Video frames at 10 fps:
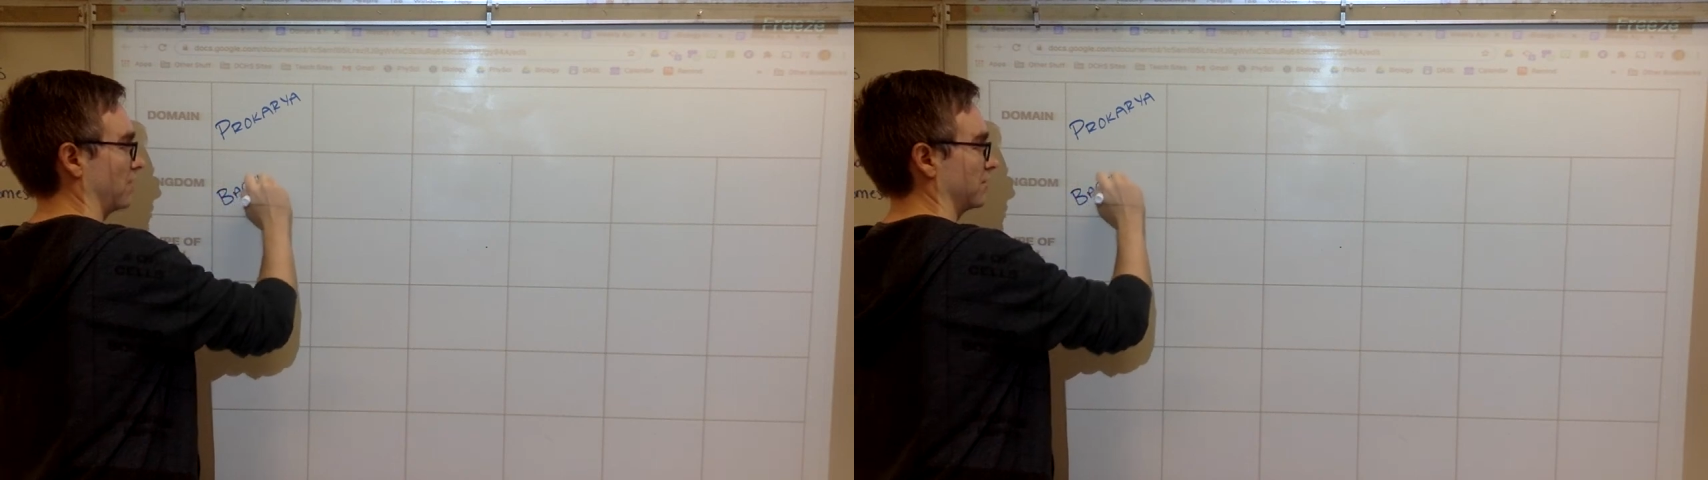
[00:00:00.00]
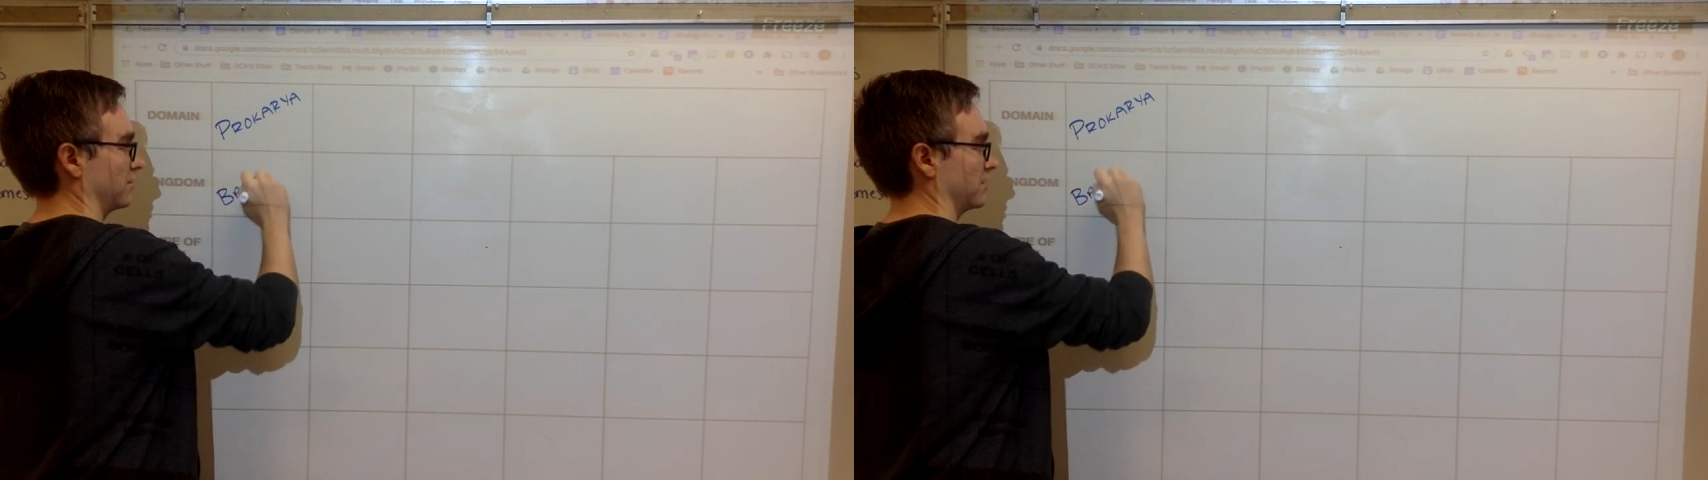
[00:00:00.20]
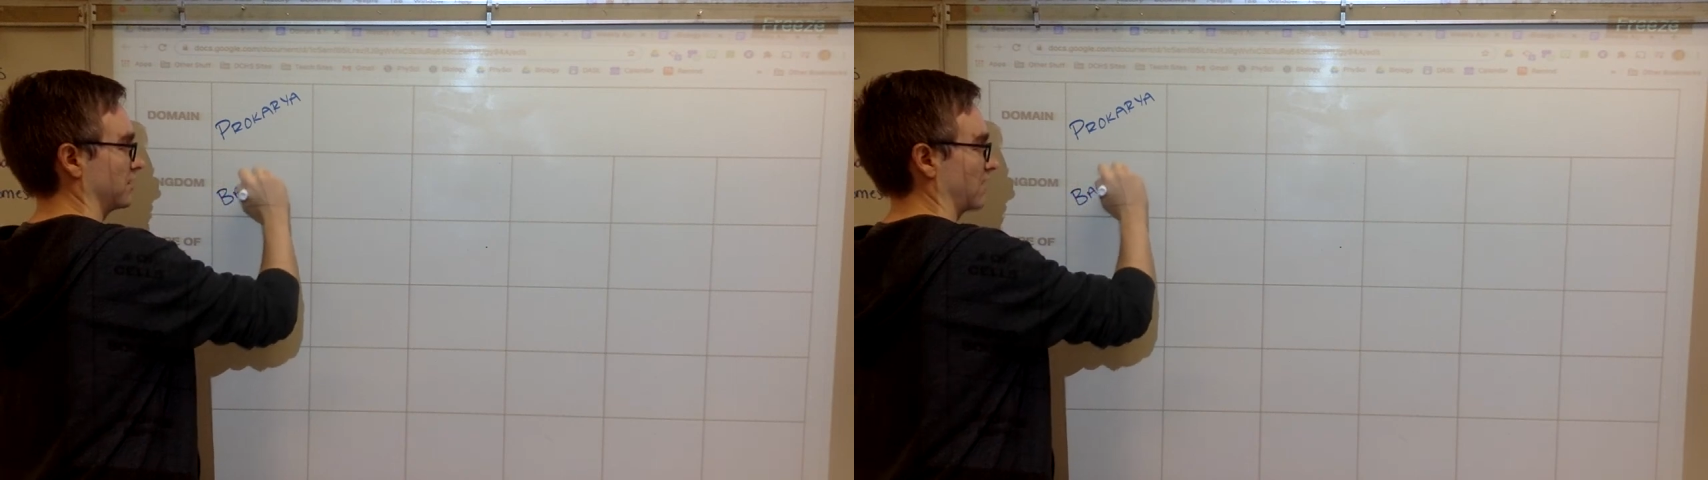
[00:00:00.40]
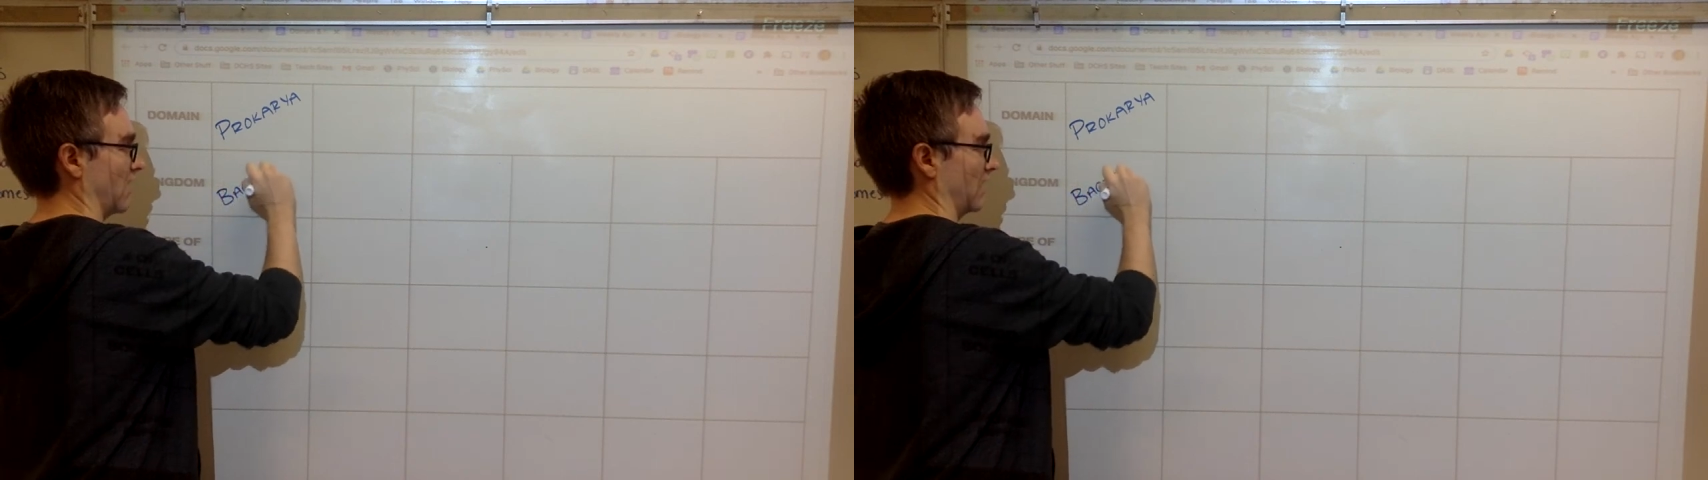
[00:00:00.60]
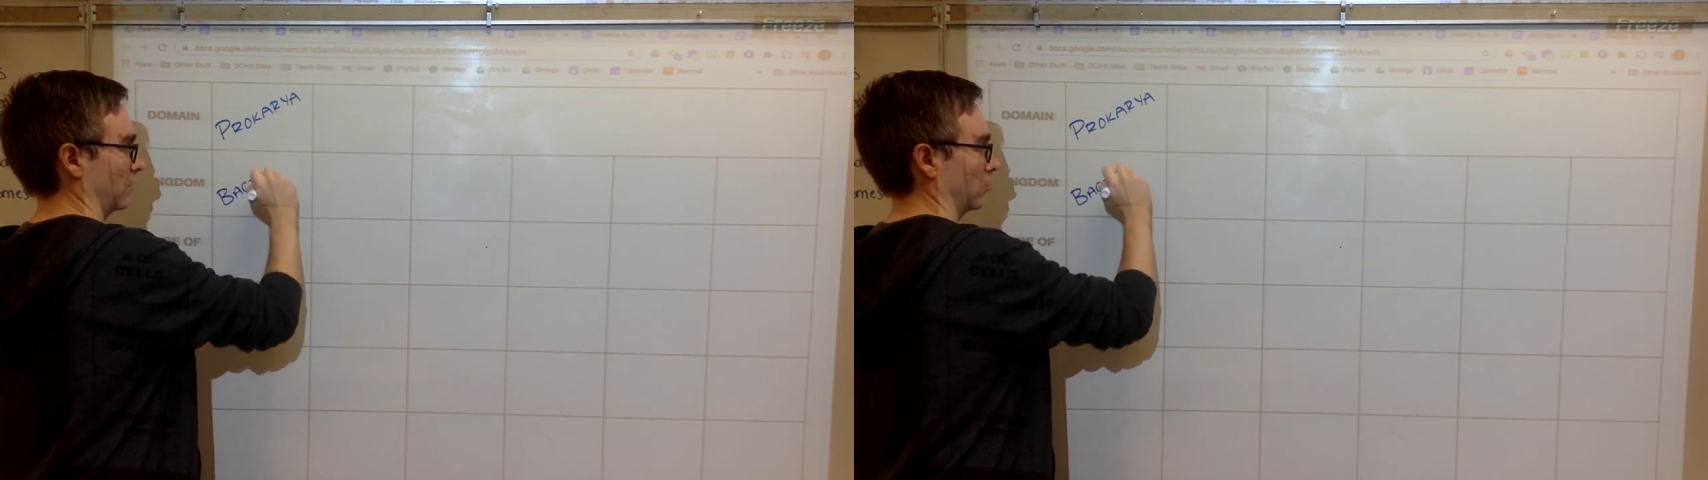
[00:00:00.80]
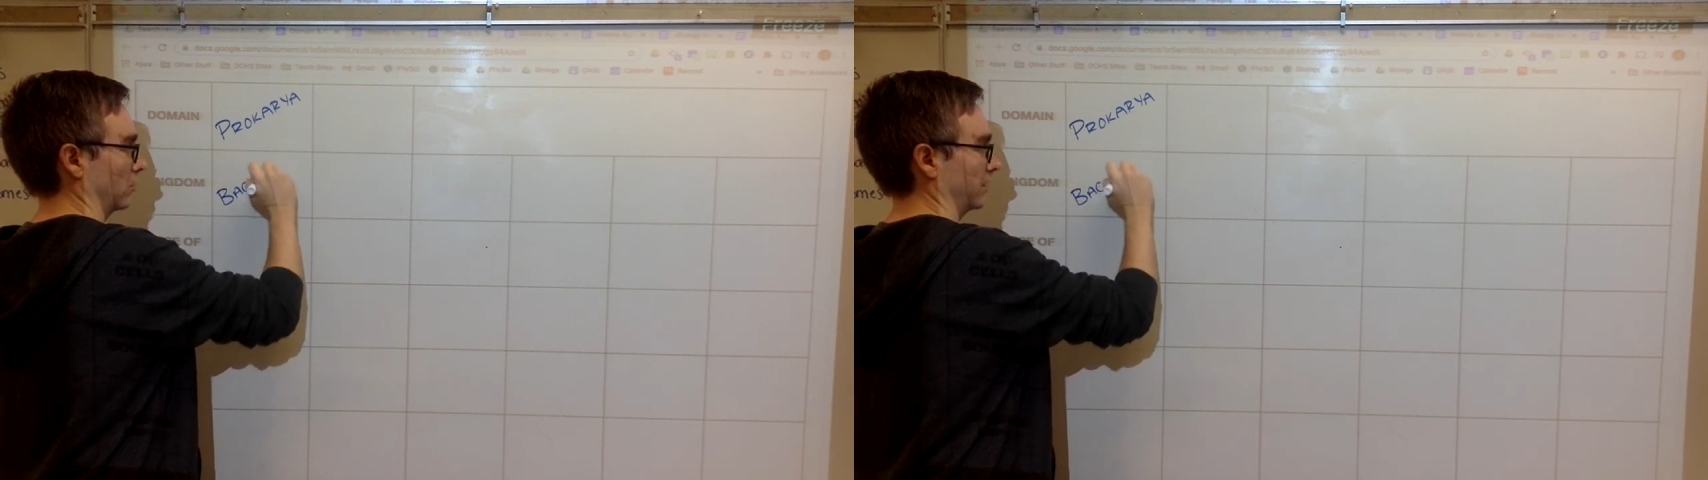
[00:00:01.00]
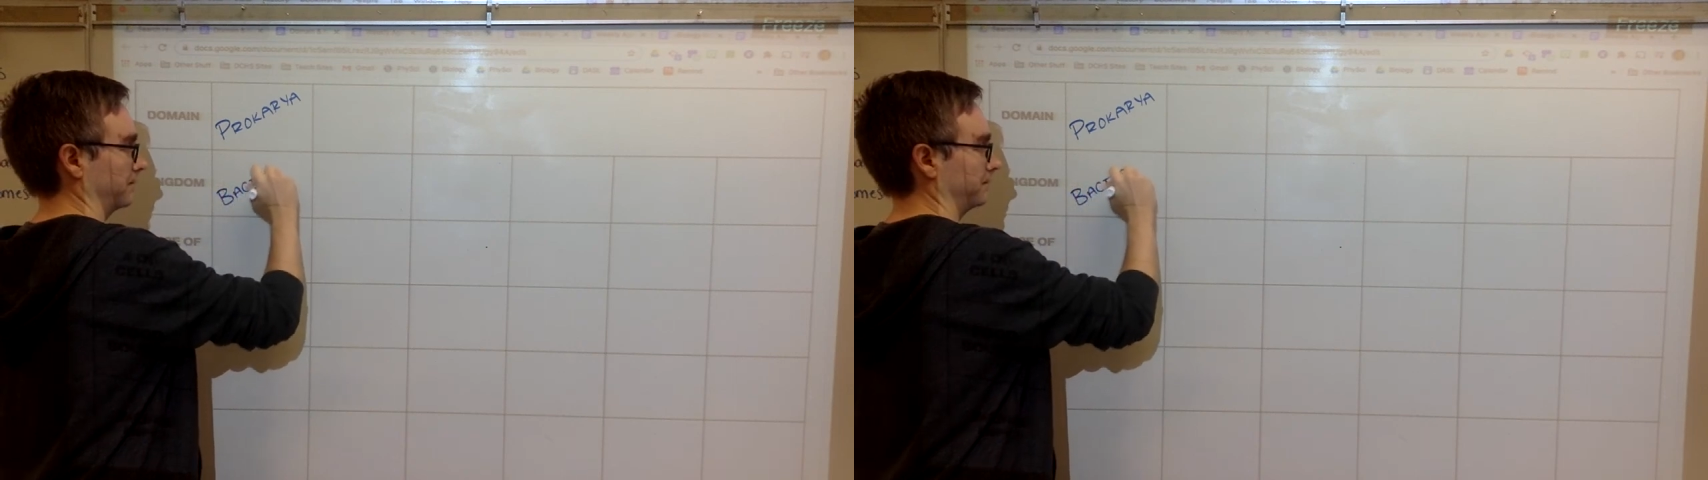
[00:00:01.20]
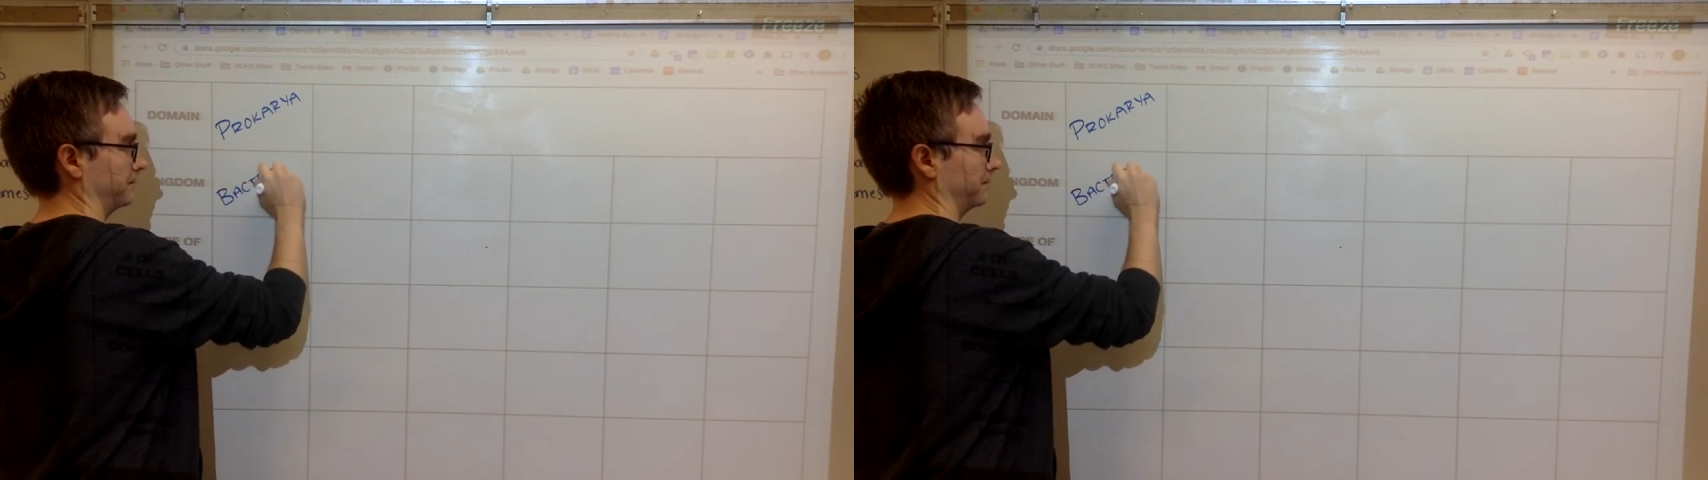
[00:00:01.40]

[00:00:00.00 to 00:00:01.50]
under this category.